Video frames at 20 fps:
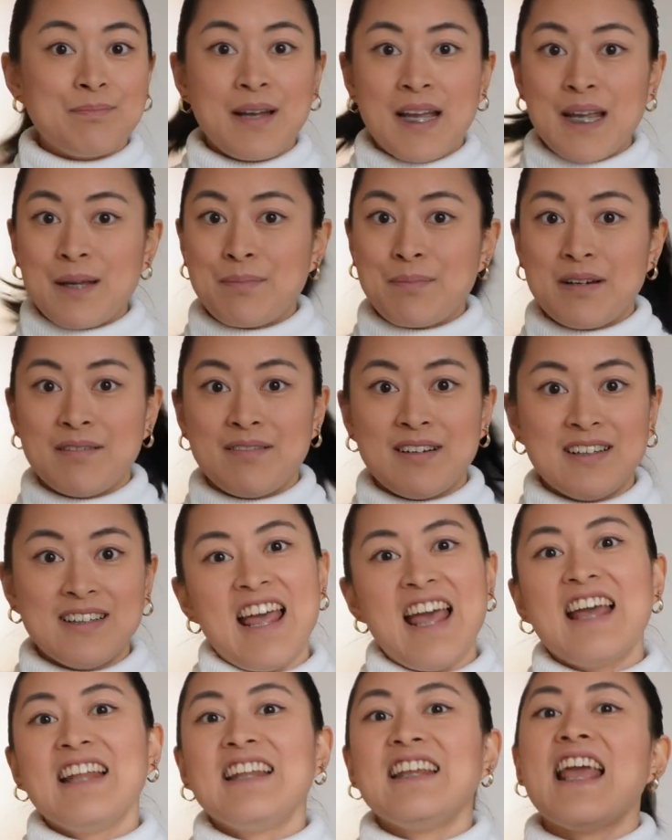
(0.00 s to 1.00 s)
paperwork.
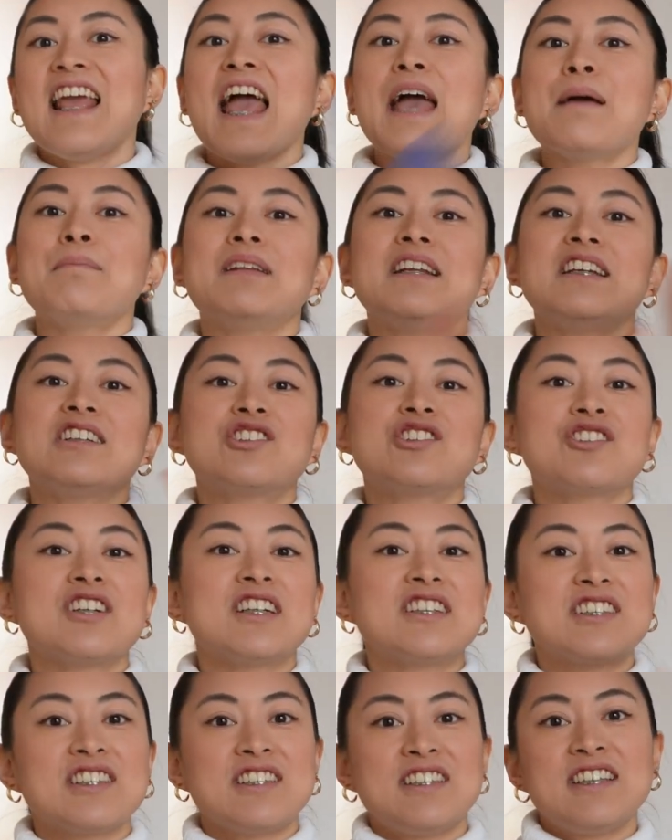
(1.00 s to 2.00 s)
Any
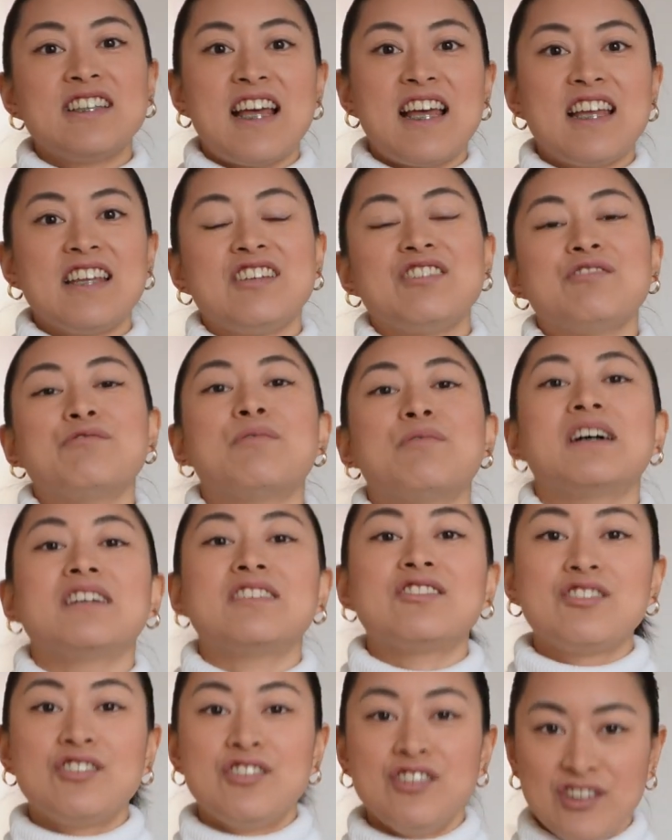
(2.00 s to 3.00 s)
administration that you
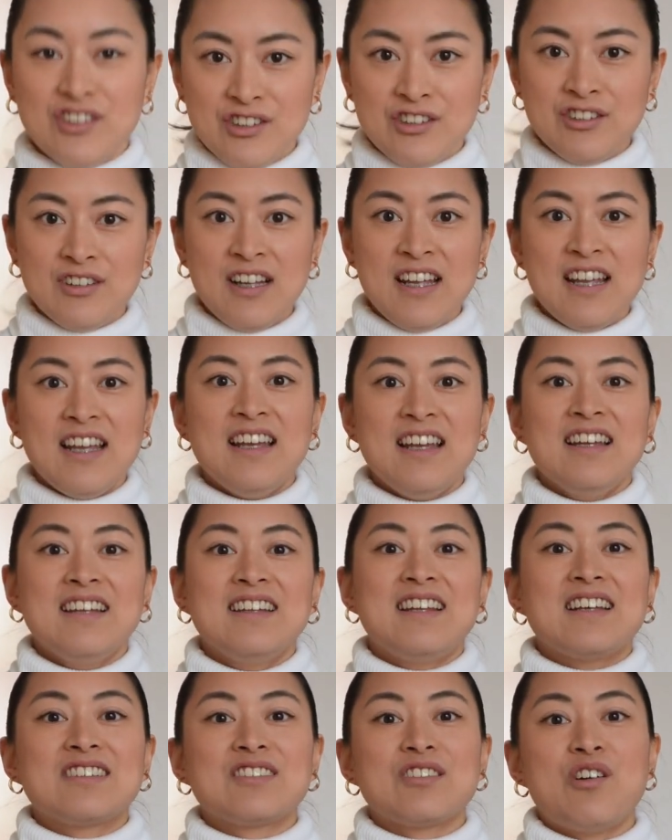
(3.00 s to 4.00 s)
want to do,
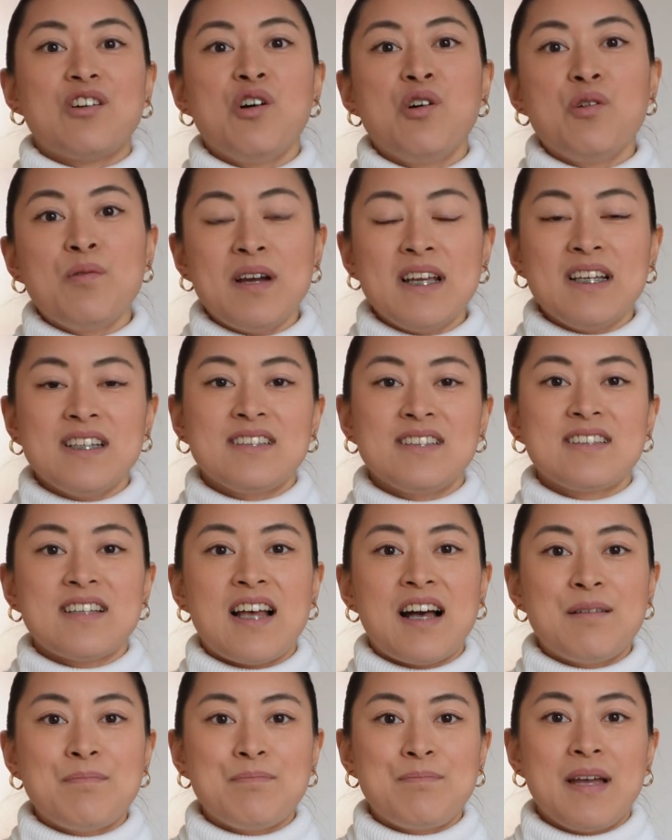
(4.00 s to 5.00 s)
there's always
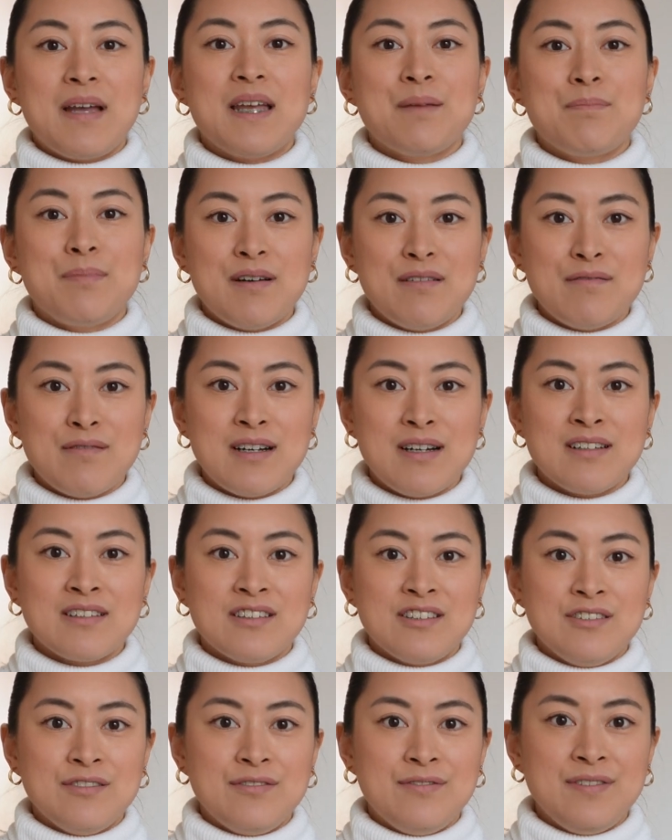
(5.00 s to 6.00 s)
some paperwork
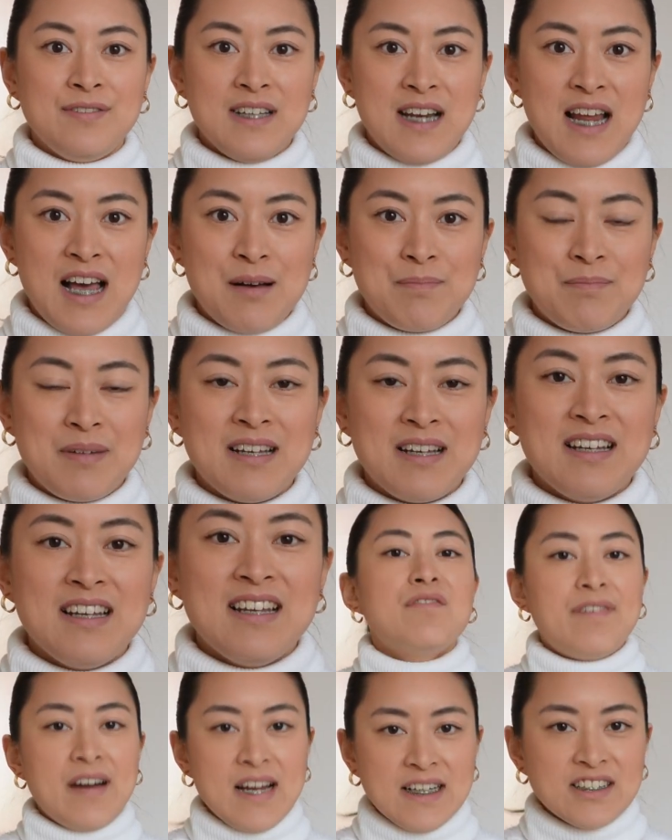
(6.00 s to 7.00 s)
to fill up.
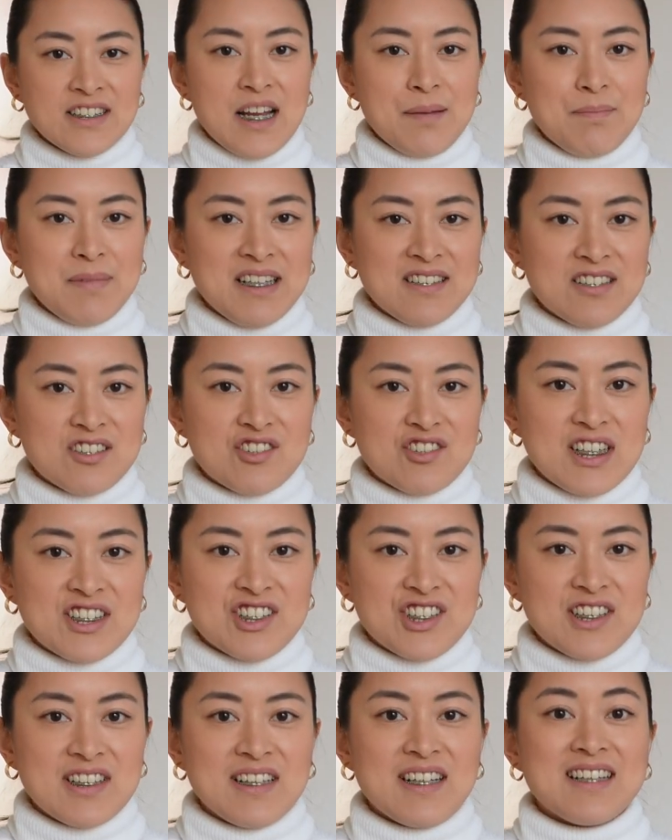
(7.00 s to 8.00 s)
French
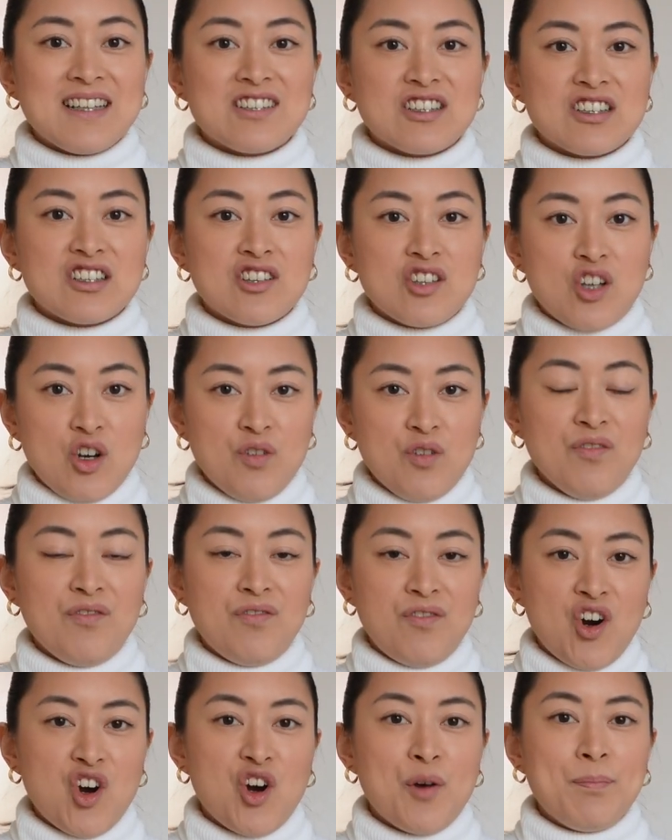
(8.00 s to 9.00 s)
administration is known
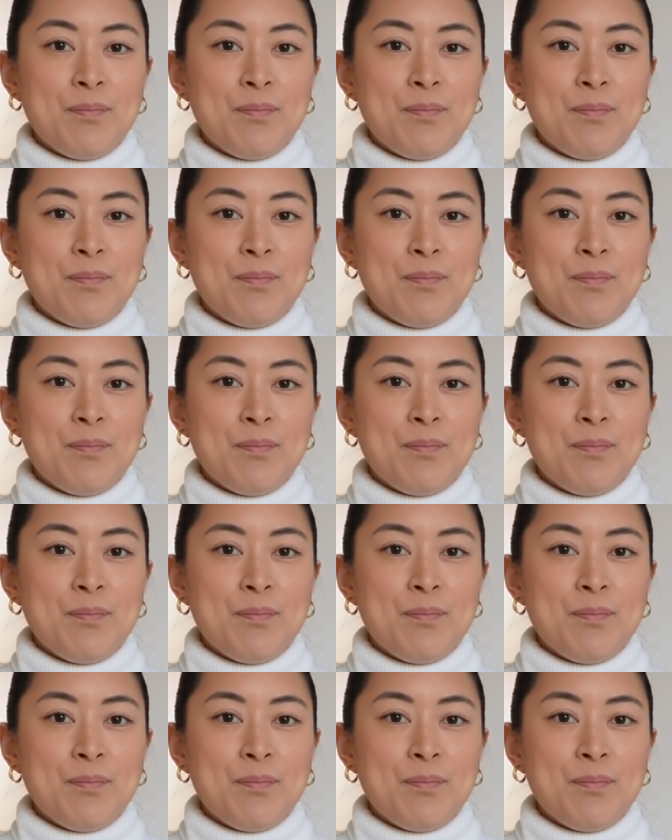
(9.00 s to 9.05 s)
for